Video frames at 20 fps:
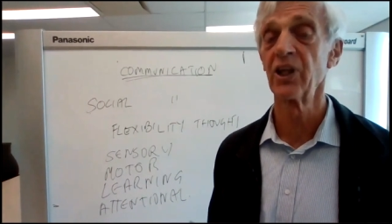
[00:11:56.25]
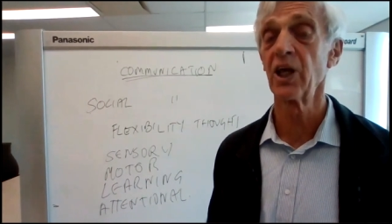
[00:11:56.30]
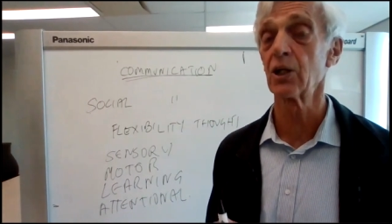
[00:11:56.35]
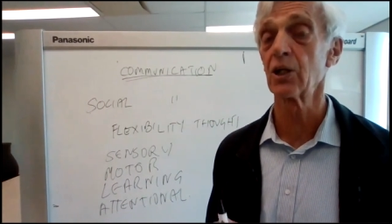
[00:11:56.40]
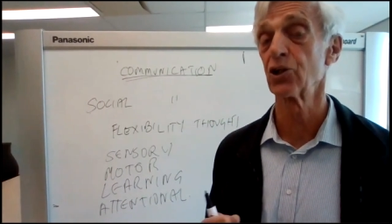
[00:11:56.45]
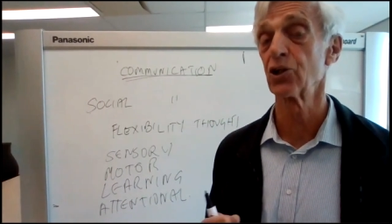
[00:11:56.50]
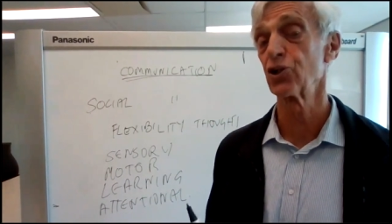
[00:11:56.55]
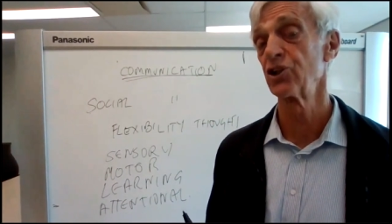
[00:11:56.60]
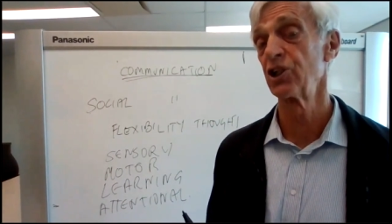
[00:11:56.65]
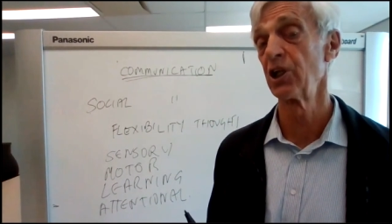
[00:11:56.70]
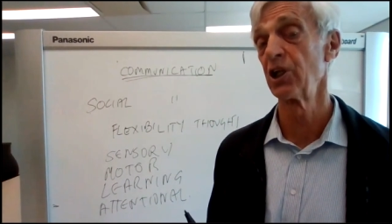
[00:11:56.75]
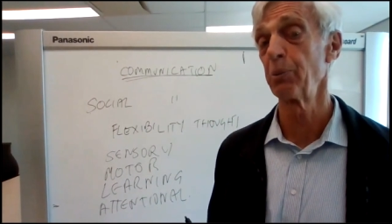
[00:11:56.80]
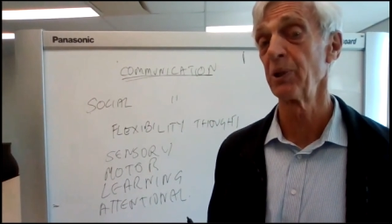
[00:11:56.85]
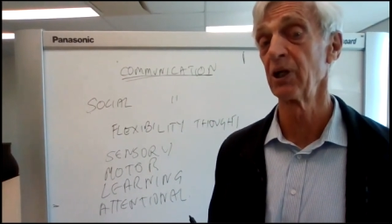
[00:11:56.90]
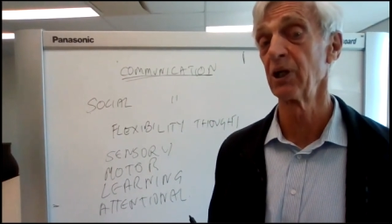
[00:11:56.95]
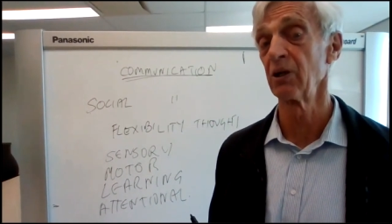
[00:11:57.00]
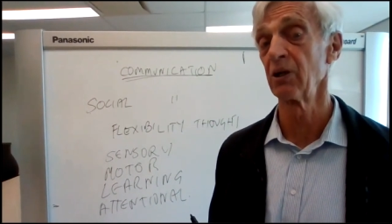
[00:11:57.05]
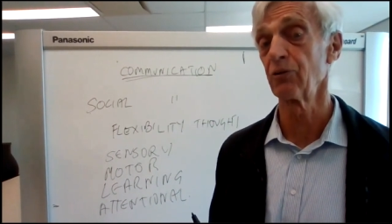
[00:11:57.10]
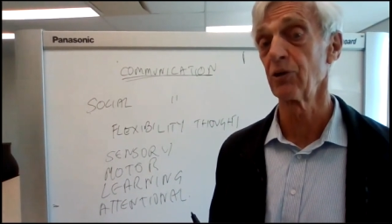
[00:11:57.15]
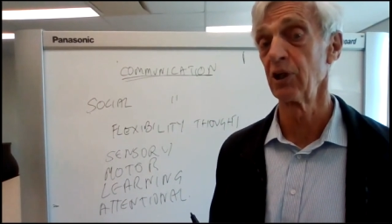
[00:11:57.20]
So that's
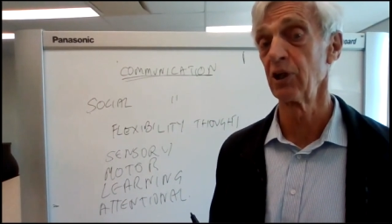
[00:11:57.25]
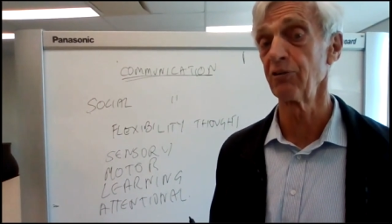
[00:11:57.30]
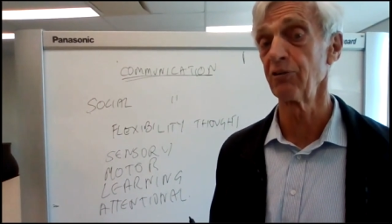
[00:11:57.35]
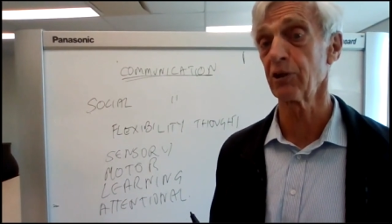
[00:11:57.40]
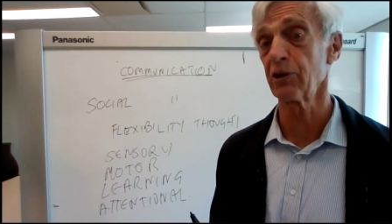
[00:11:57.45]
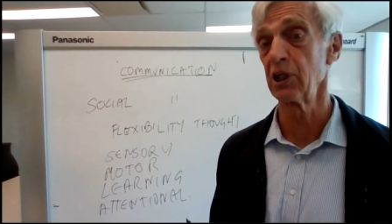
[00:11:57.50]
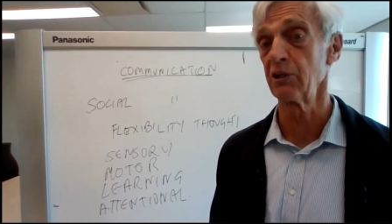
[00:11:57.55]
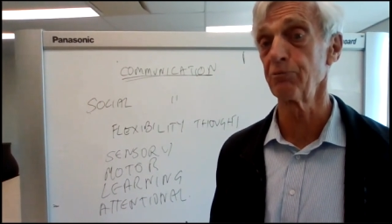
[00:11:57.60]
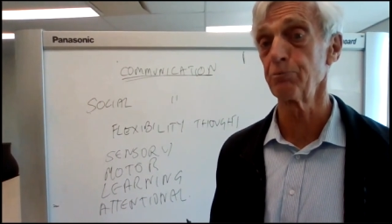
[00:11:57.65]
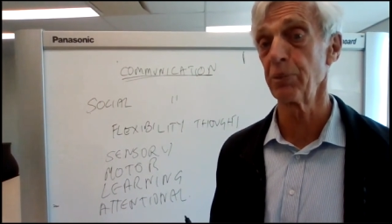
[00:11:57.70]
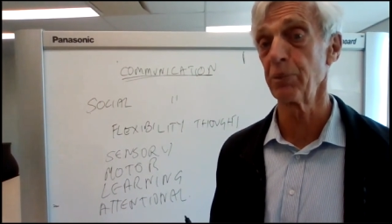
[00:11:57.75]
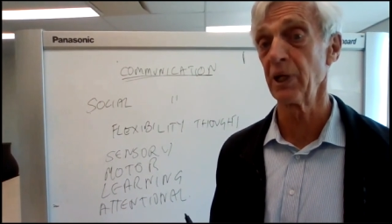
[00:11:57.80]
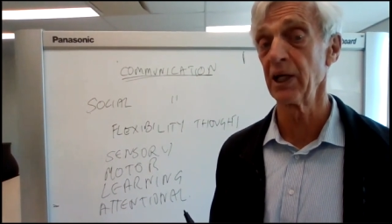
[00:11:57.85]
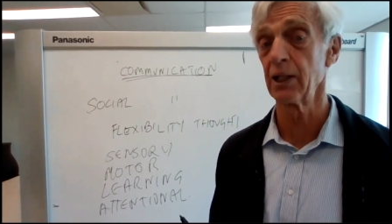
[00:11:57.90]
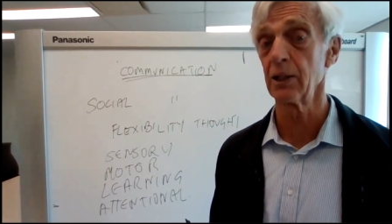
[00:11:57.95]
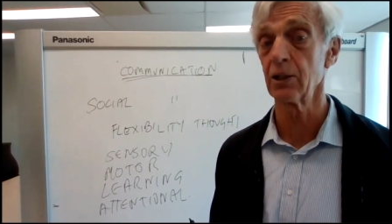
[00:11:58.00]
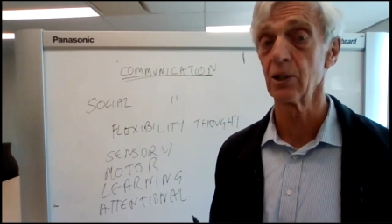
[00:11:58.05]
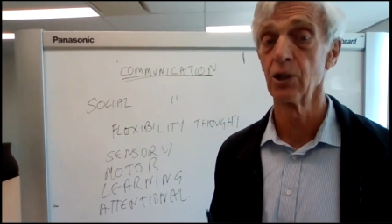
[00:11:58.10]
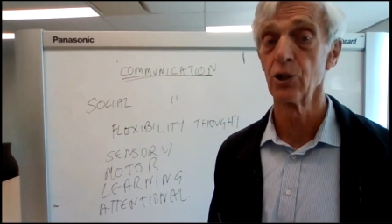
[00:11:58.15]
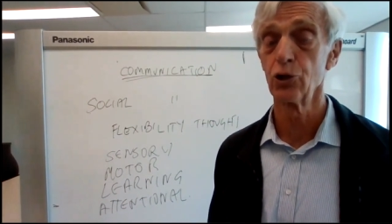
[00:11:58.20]
typical of cliff cleft
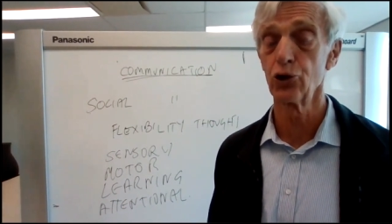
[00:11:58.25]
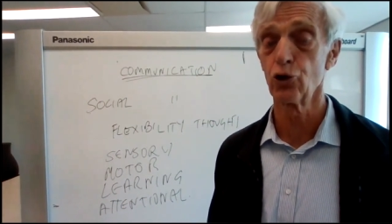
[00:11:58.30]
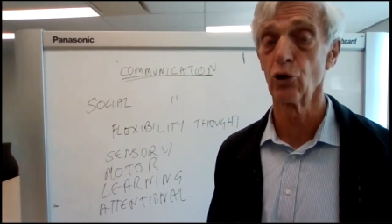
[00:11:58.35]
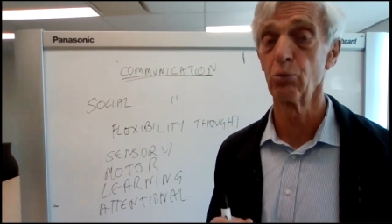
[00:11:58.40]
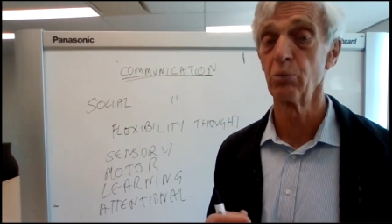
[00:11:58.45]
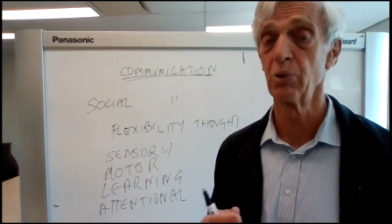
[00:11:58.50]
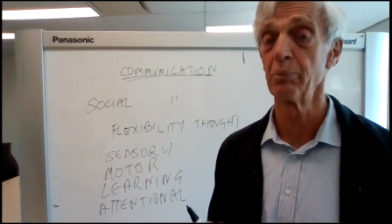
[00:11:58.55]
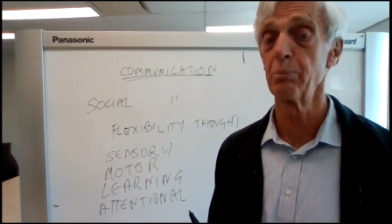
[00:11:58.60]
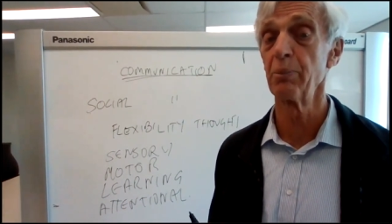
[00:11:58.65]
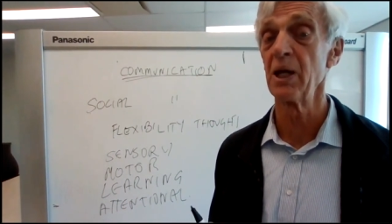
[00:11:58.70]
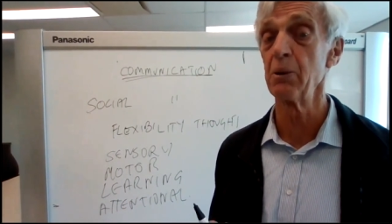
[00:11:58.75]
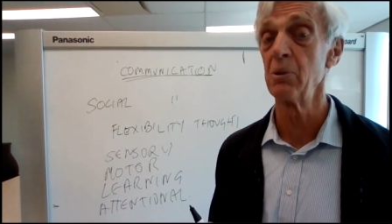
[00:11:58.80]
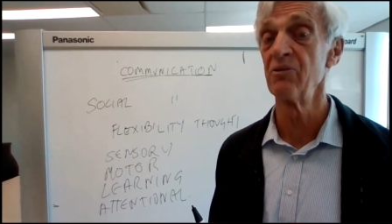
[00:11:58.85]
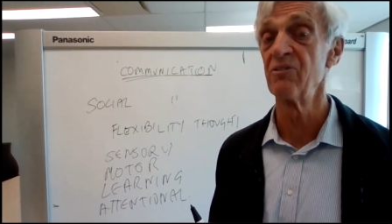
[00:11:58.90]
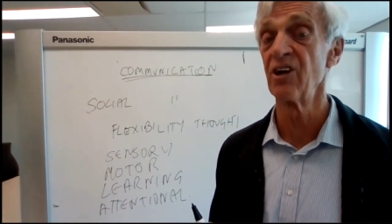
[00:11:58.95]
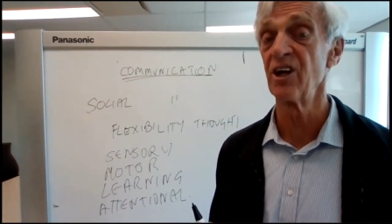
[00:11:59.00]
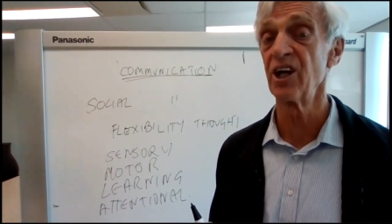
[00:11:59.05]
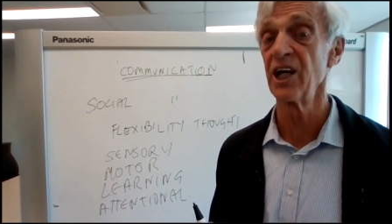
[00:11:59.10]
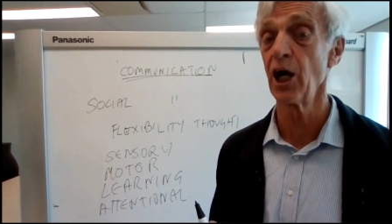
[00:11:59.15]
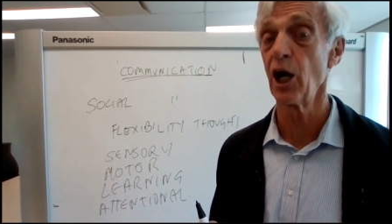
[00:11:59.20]
palate, children with
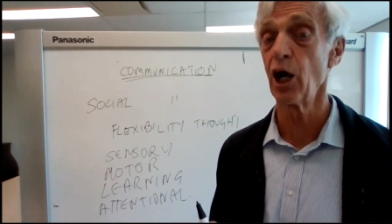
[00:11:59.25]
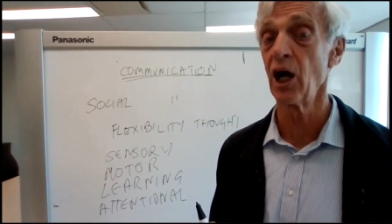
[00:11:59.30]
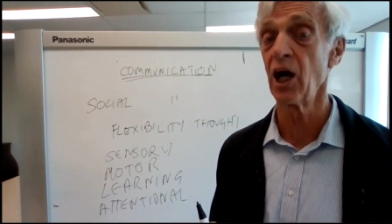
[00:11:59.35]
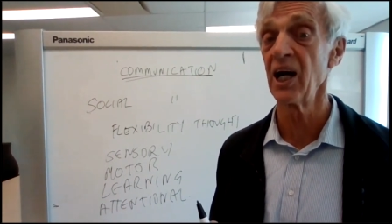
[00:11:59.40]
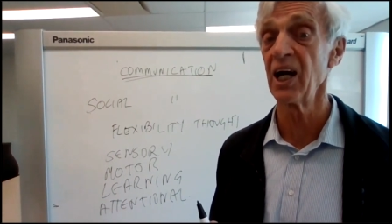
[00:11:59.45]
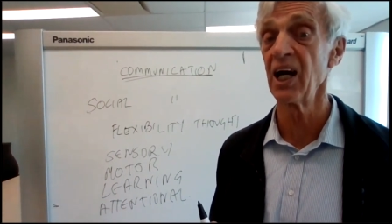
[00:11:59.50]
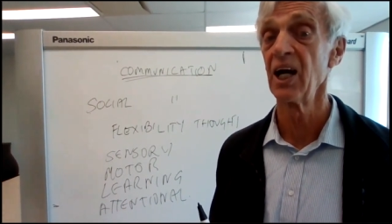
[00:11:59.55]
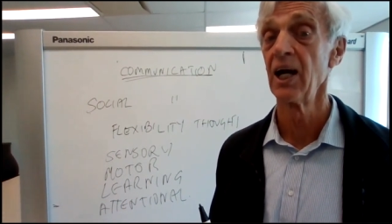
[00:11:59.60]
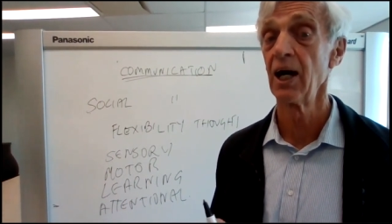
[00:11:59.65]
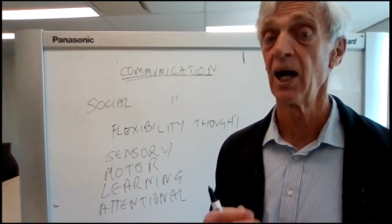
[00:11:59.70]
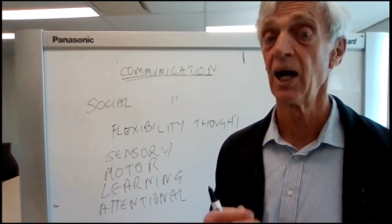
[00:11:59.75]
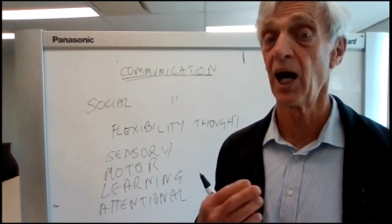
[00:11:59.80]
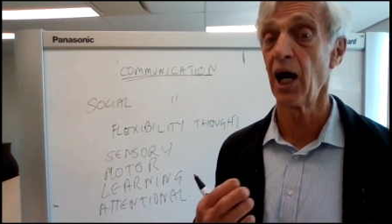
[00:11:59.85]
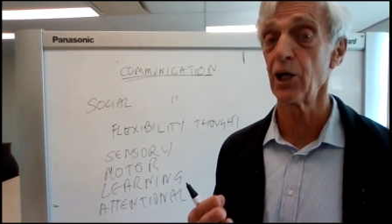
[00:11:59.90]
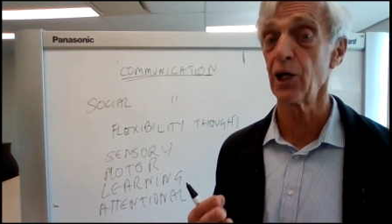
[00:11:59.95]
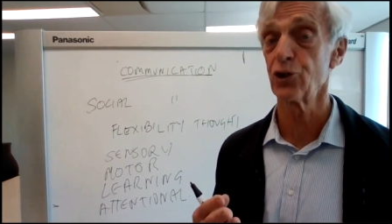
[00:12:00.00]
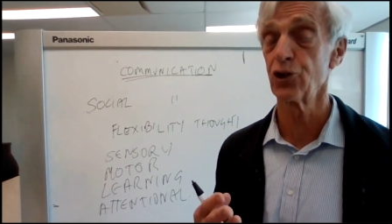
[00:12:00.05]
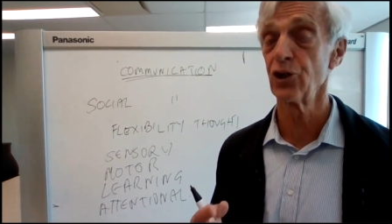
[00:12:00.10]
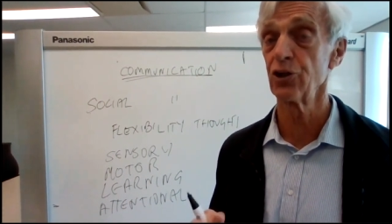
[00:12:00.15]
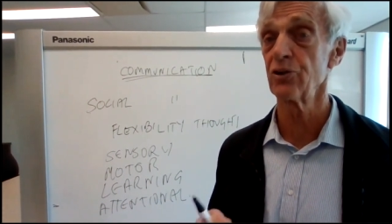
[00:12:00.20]
maybe very high,
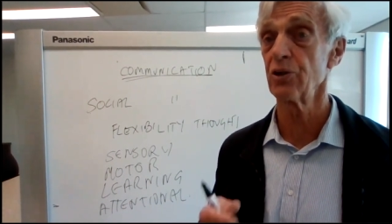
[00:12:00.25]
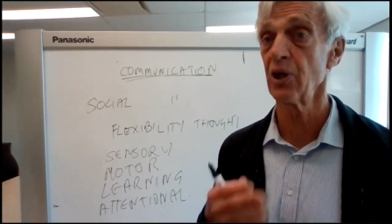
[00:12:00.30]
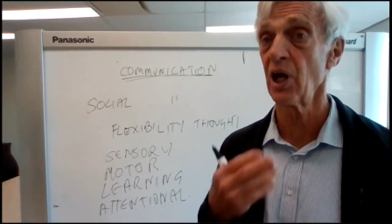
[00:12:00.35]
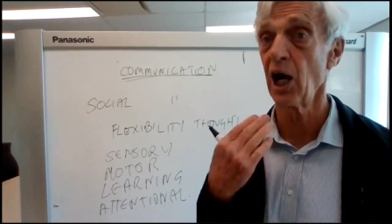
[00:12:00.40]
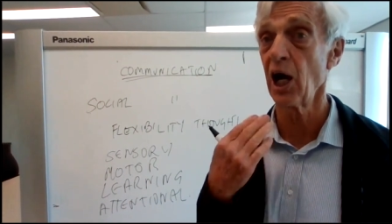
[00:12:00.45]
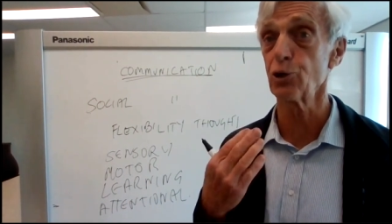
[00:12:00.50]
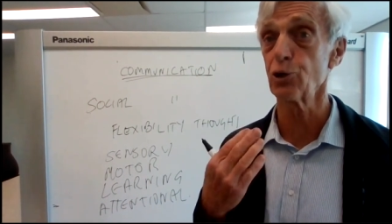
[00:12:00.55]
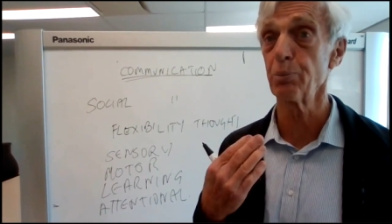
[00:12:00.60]
arches,